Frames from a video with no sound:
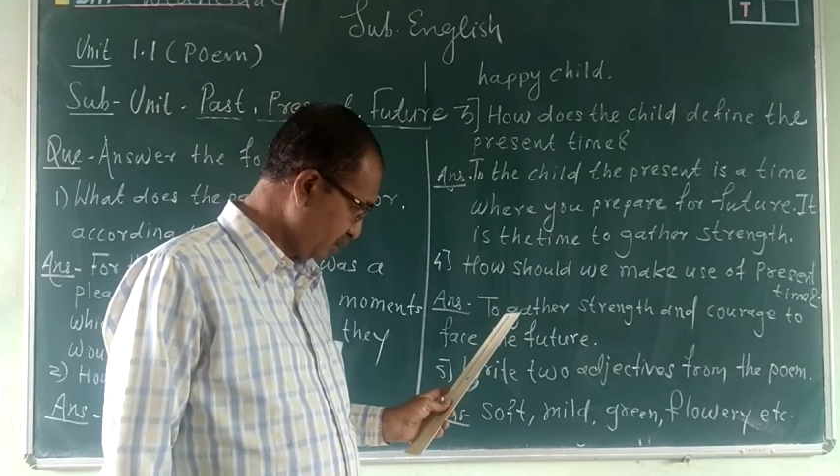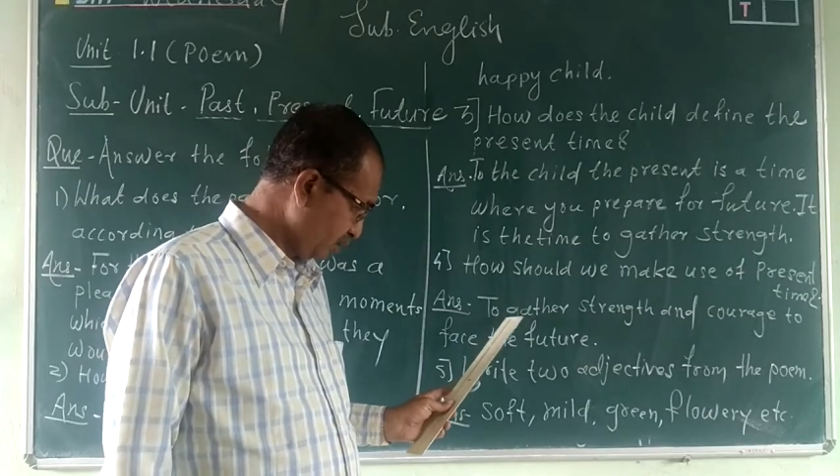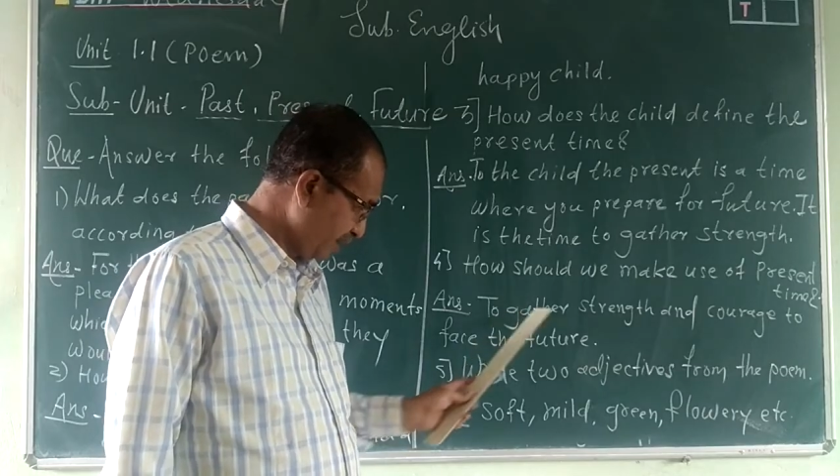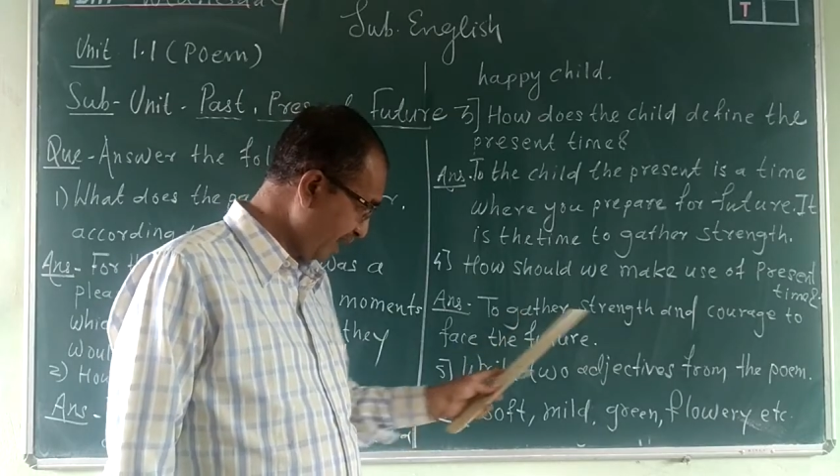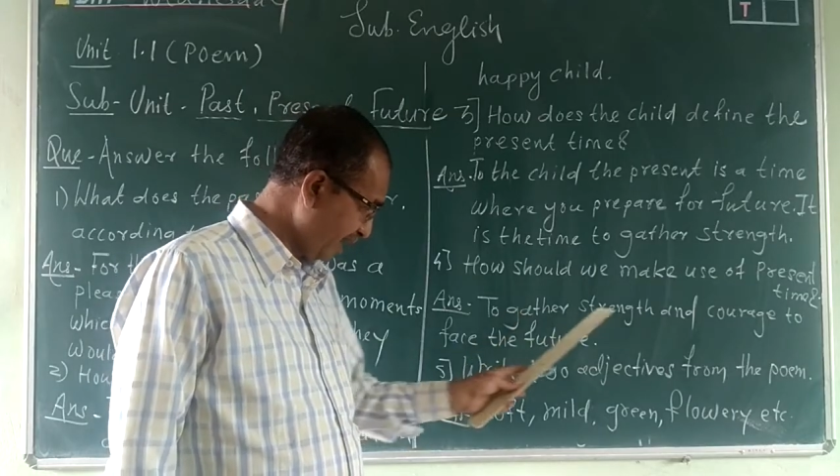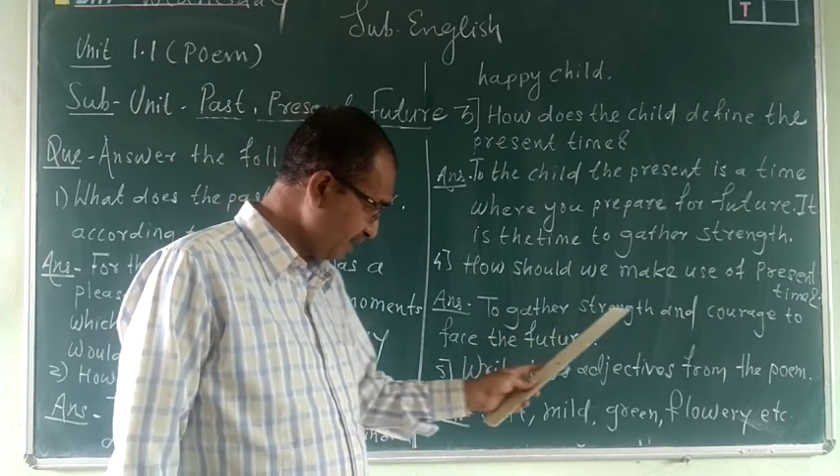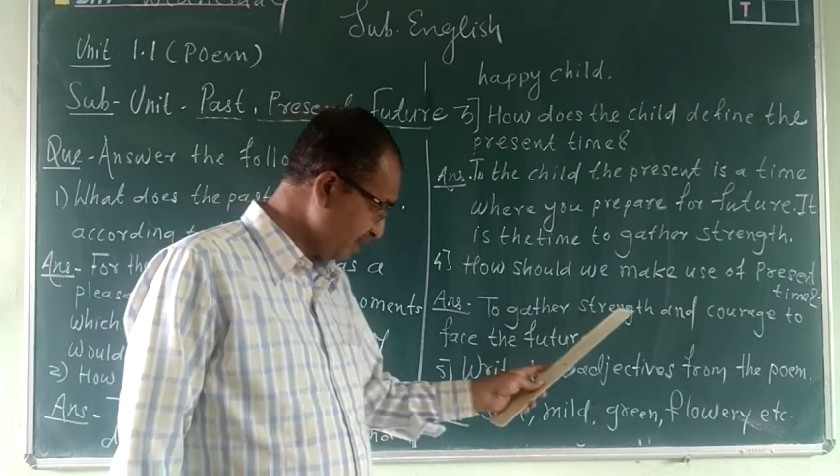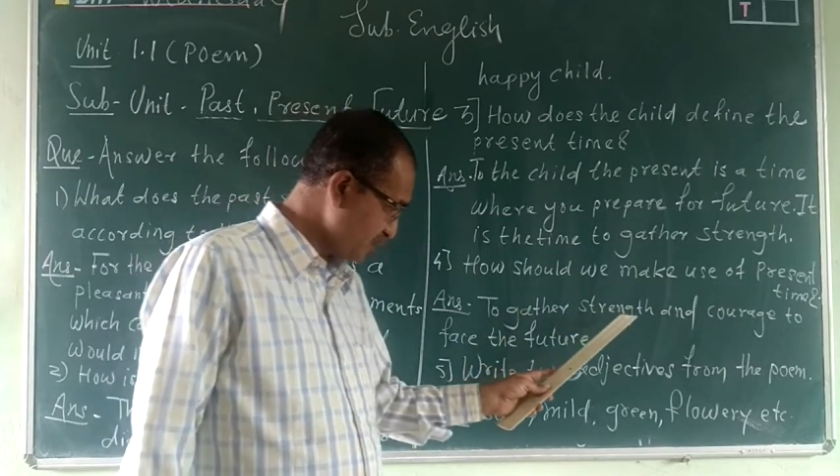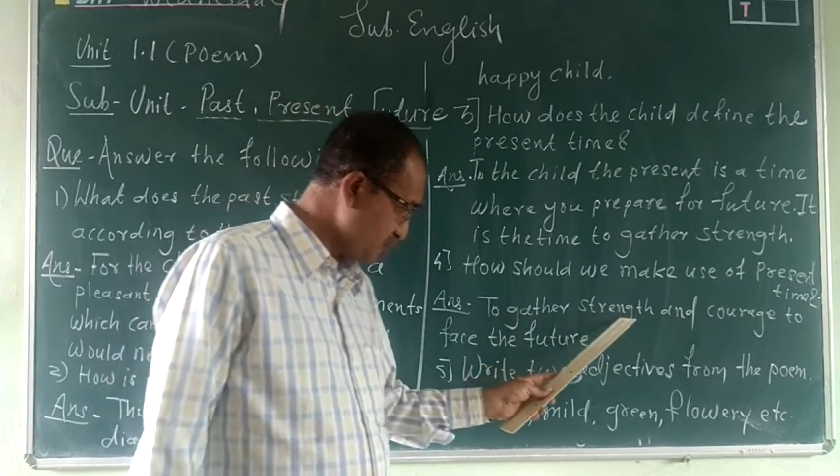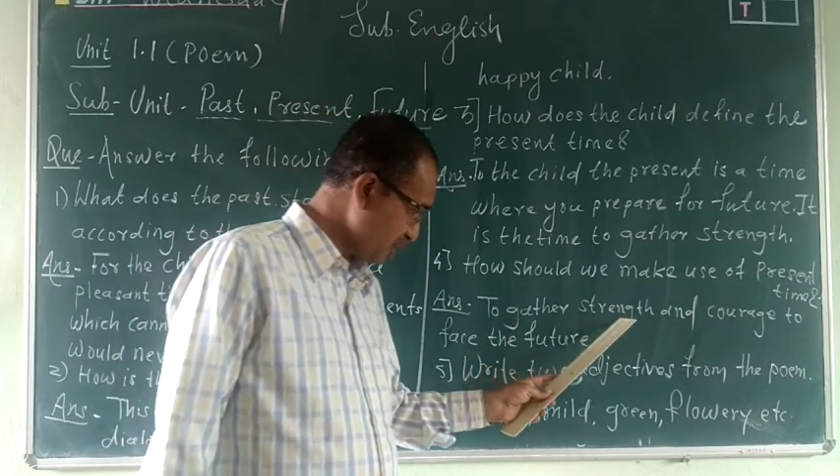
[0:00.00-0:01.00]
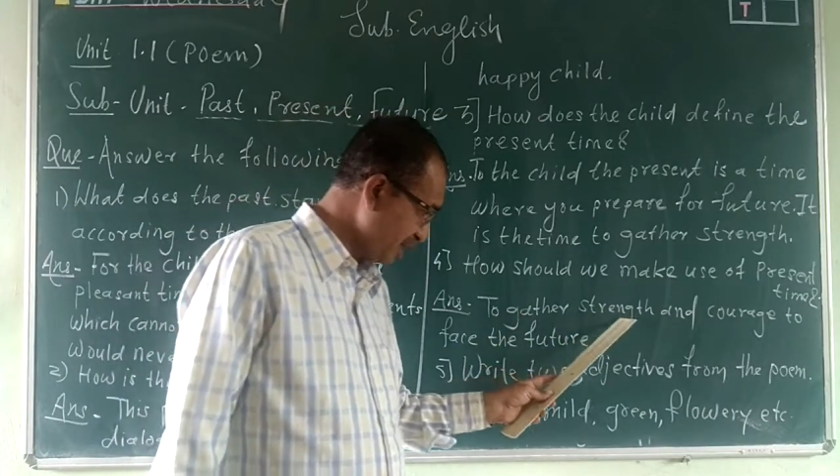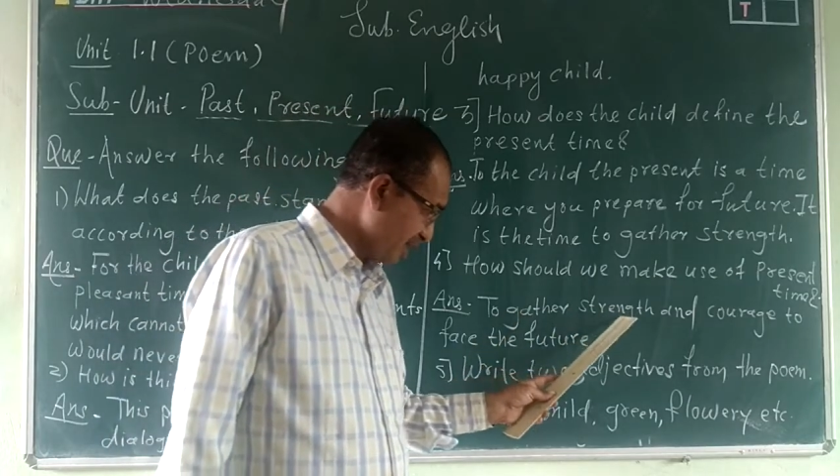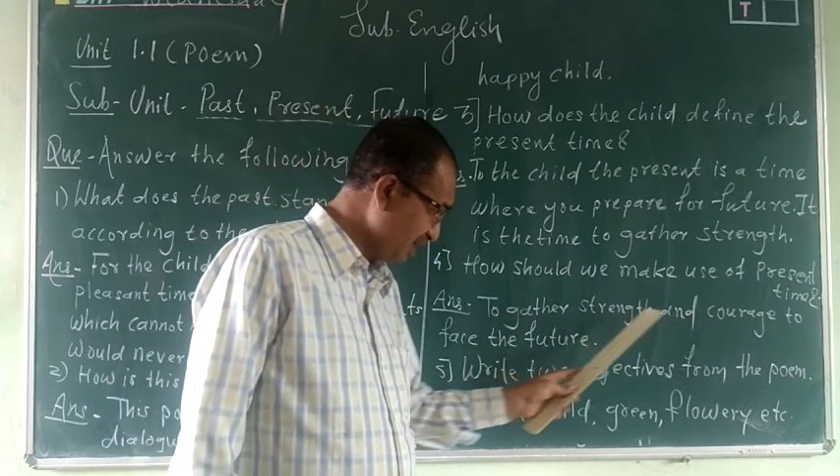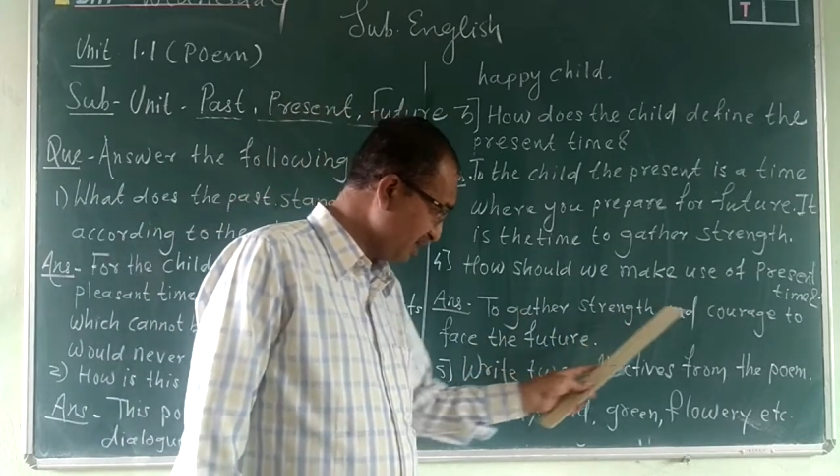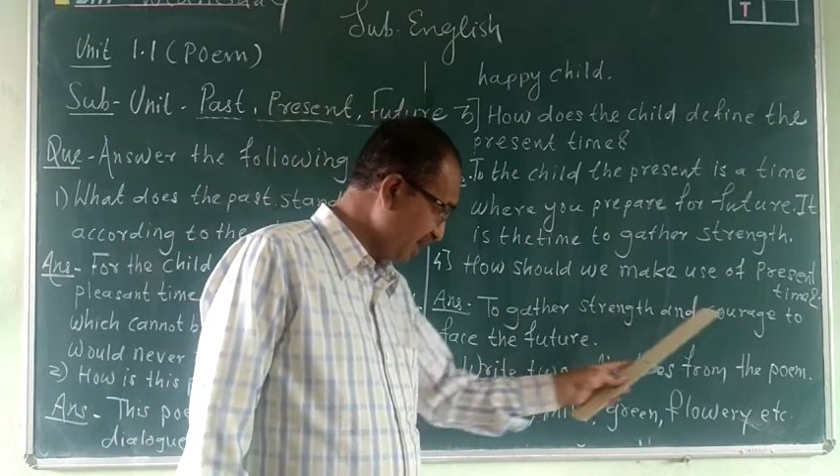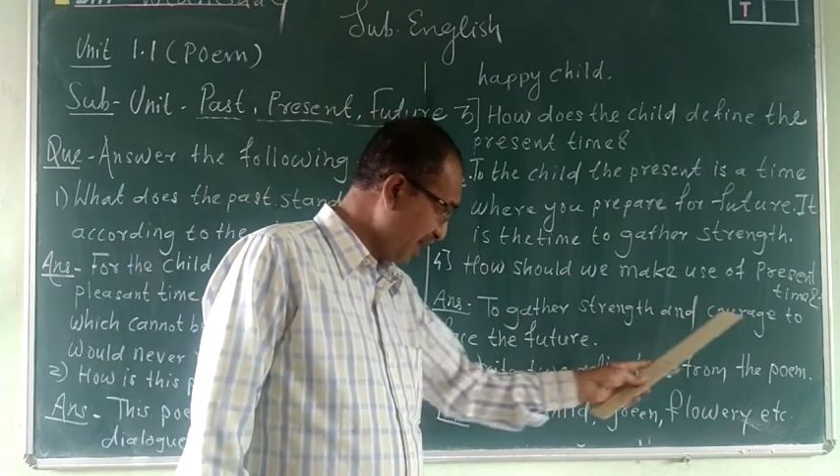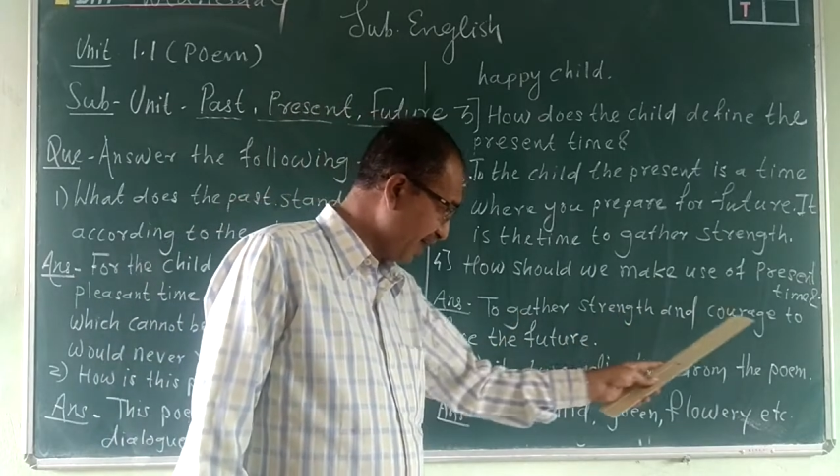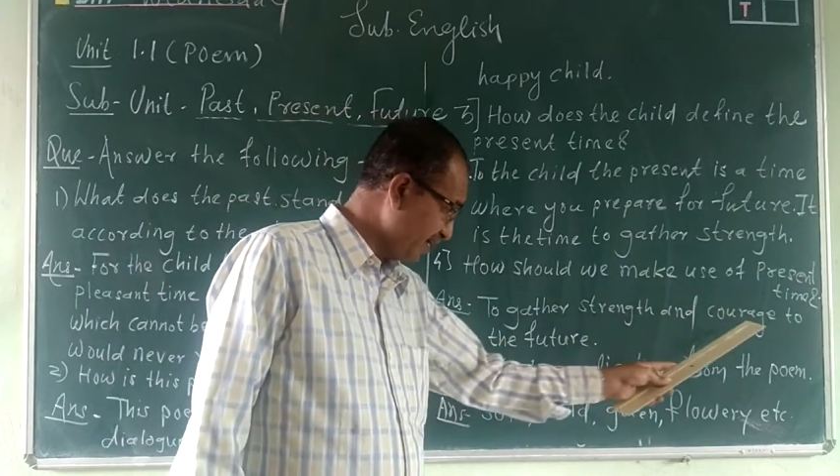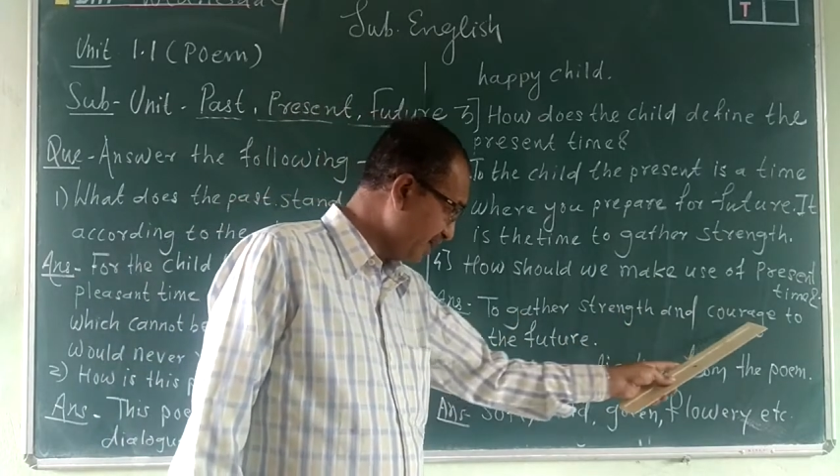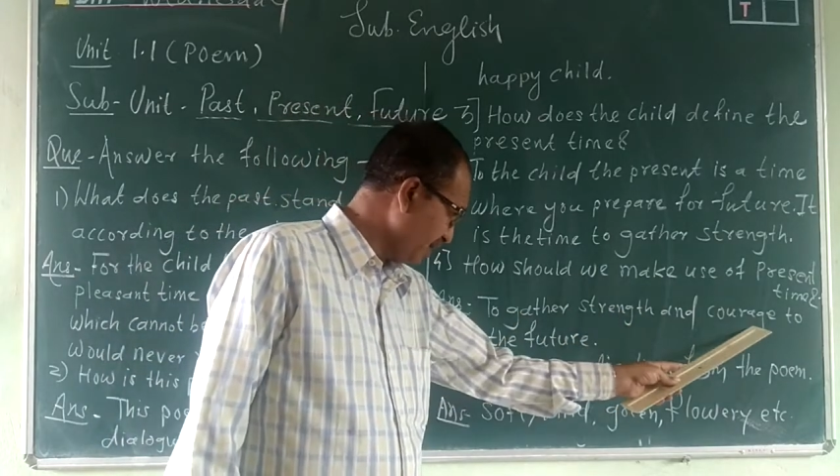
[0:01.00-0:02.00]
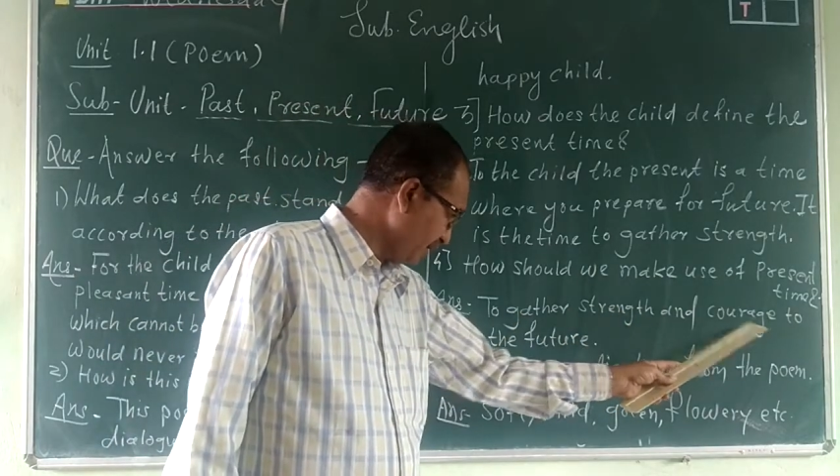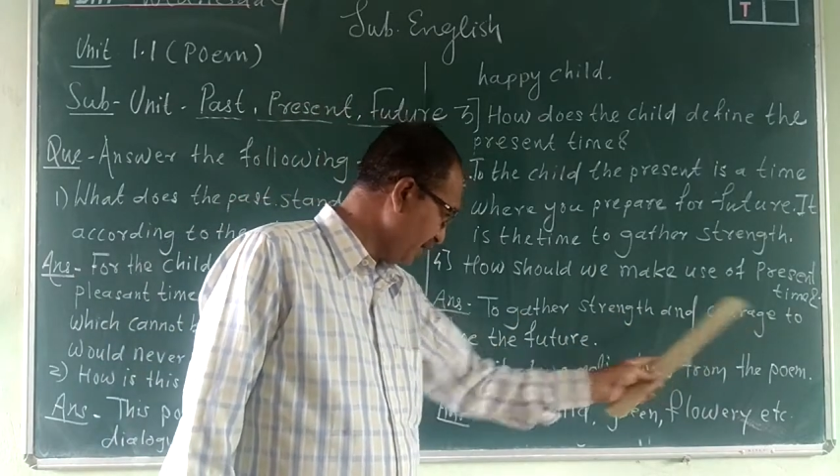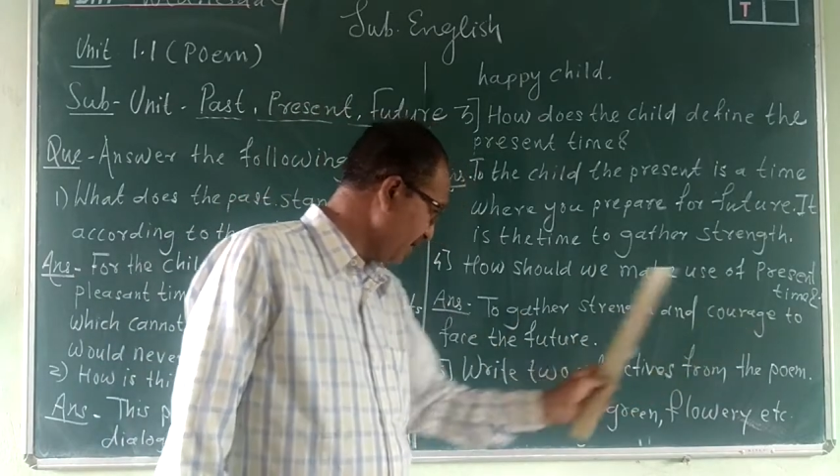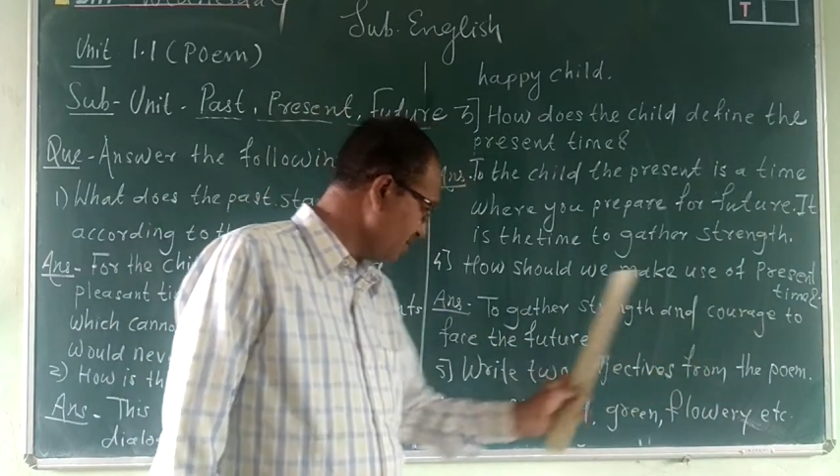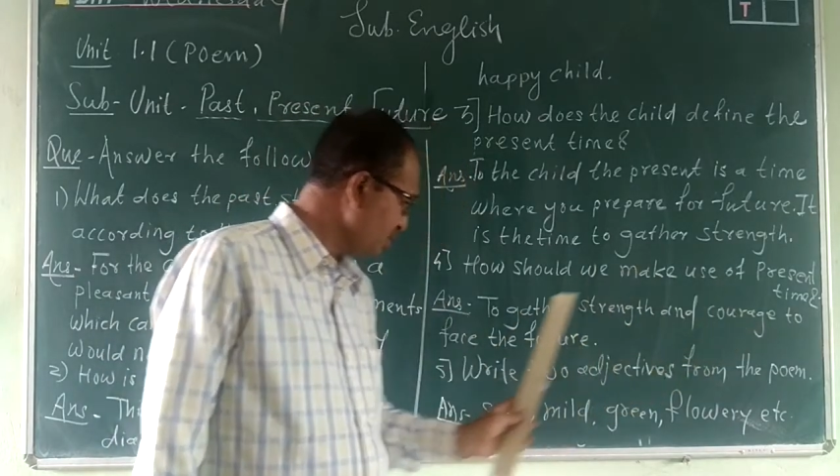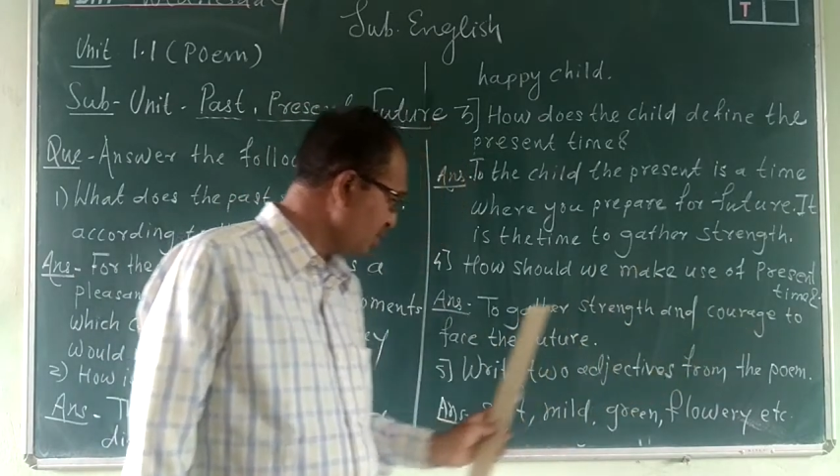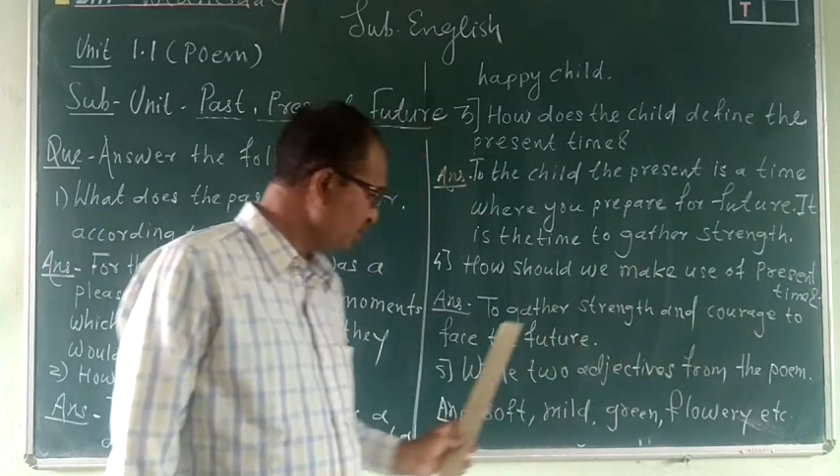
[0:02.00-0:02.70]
To gather strength and courage